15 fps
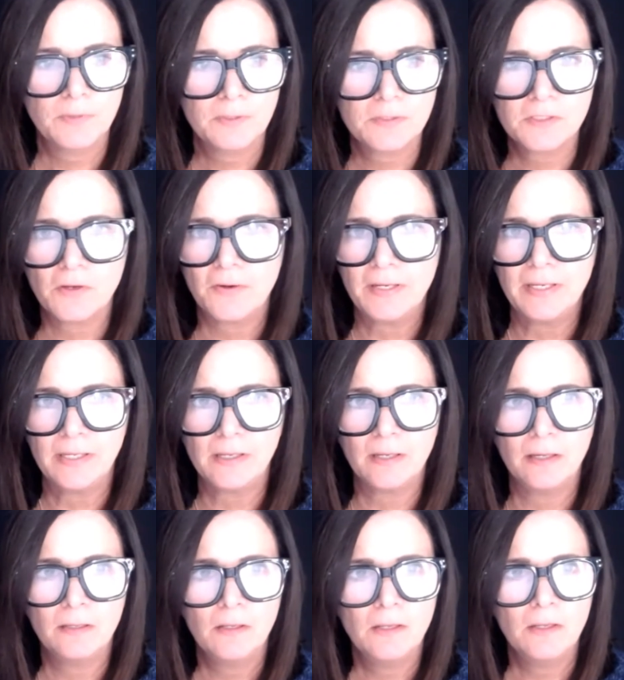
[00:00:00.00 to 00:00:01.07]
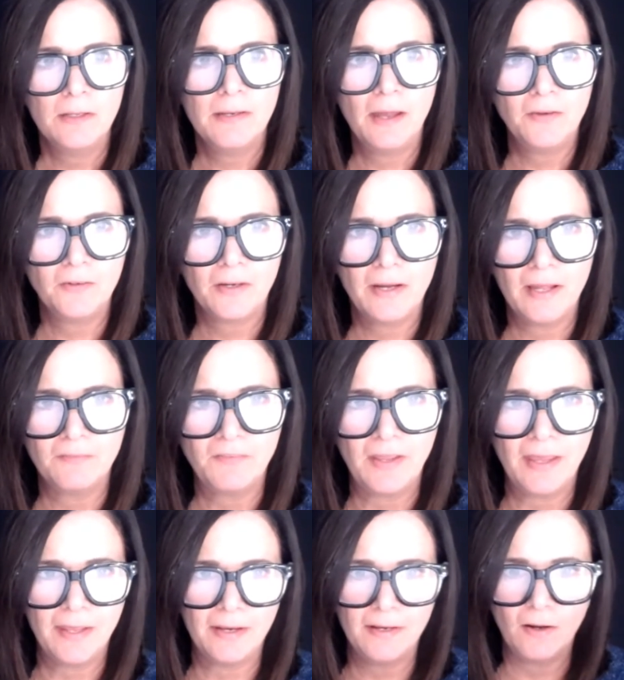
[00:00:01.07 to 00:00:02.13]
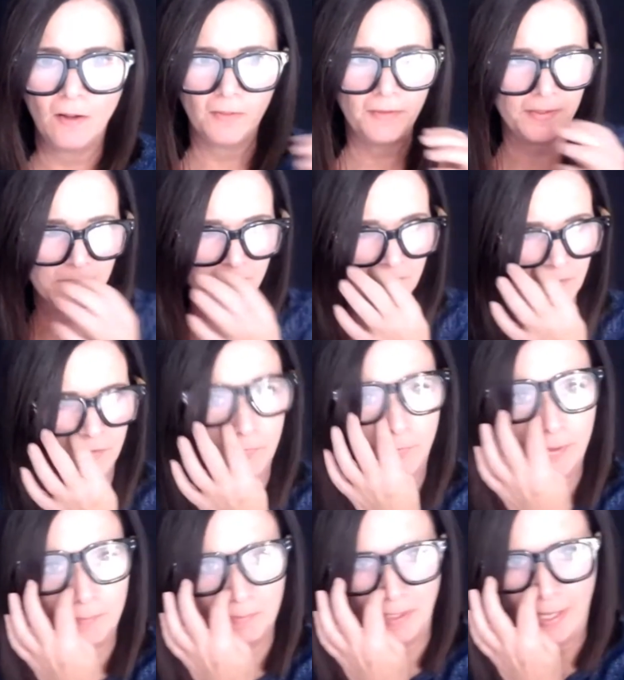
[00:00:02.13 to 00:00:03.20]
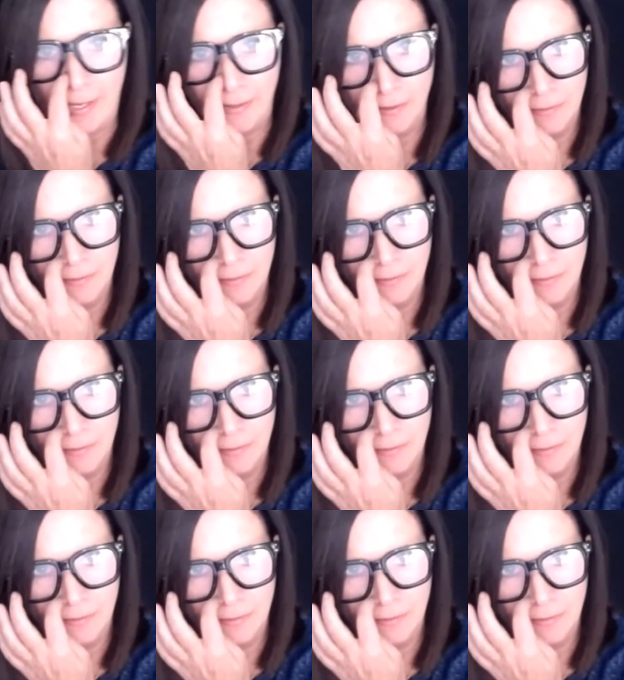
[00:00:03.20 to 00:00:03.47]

sorry, Nika, now you're going to have to edit all this for the replay.